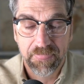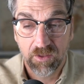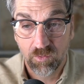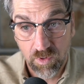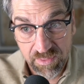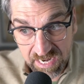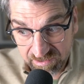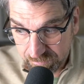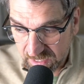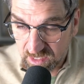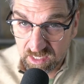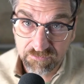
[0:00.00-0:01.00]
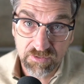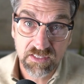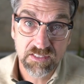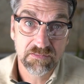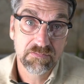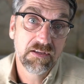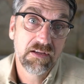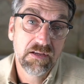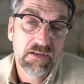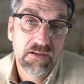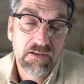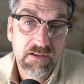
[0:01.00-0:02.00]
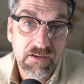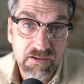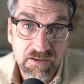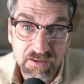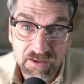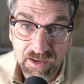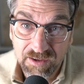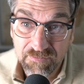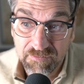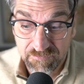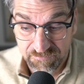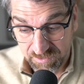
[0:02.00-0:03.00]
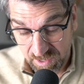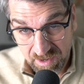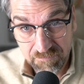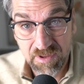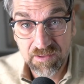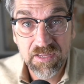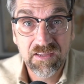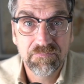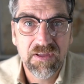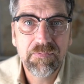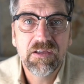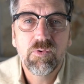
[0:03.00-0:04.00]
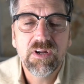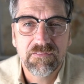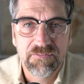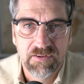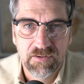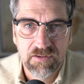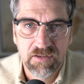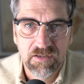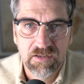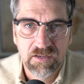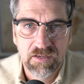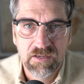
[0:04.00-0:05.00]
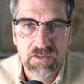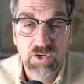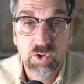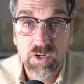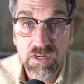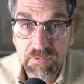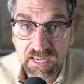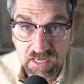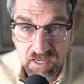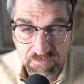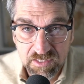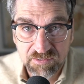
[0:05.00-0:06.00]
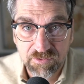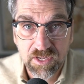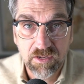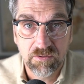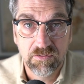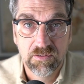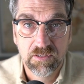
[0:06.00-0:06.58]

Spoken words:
Would that have made a difference? For him, maybe it would have. Could it make a difference for you?